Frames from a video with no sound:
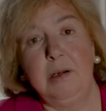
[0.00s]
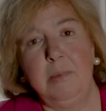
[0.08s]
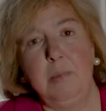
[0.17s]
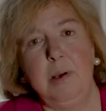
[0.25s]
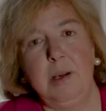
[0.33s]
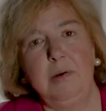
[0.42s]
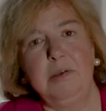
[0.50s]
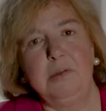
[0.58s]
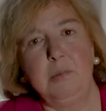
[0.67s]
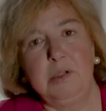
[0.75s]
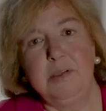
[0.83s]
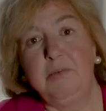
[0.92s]

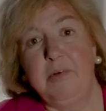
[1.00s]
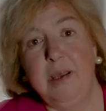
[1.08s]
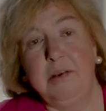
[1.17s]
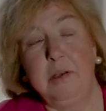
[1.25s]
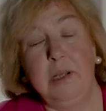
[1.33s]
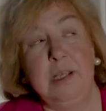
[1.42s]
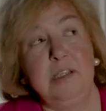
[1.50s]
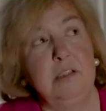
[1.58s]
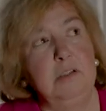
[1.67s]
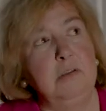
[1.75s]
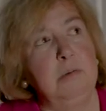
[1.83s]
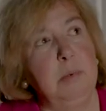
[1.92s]
grandparents was in fact an
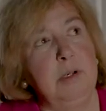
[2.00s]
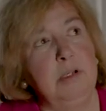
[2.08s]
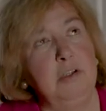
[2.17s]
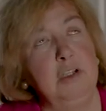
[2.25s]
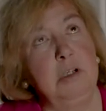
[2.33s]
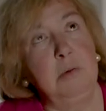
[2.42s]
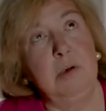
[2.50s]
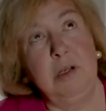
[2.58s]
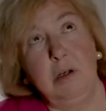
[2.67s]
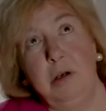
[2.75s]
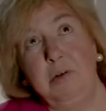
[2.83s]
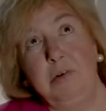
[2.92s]
Eastern European Jew
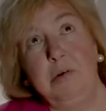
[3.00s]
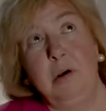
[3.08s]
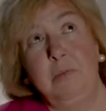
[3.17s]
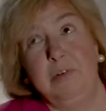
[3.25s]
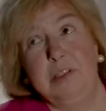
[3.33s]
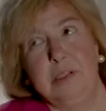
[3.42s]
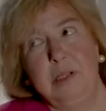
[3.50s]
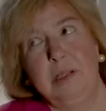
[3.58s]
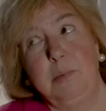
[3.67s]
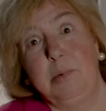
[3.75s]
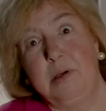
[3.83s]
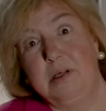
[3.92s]
and not, obviously,
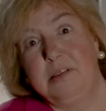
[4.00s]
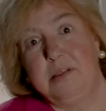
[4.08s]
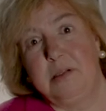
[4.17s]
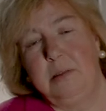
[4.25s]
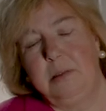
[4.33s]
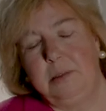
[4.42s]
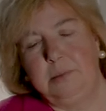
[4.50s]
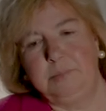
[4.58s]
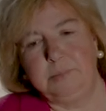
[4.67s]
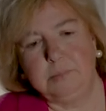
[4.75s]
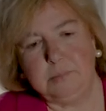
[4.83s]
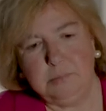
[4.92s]
the person
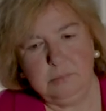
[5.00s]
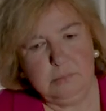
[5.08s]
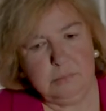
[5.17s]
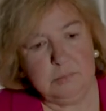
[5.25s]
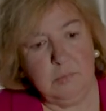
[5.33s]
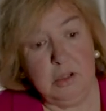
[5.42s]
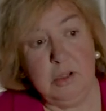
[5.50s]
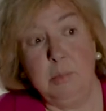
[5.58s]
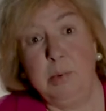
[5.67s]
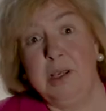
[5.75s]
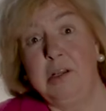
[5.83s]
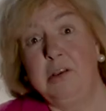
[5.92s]
that
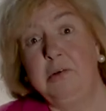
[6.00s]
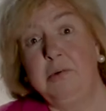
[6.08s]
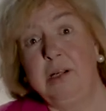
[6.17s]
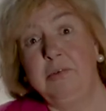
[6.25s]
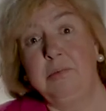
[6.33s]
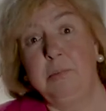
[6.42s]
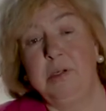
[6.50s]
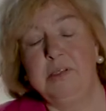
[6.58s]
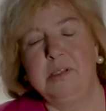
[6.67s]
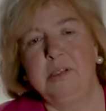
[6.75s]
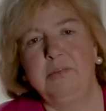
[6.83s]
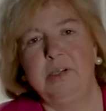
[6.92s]
appeared on the relevant birth
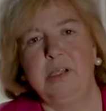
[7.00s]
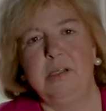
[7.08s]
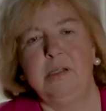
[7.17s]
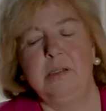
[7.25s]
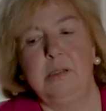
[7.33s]
certificate.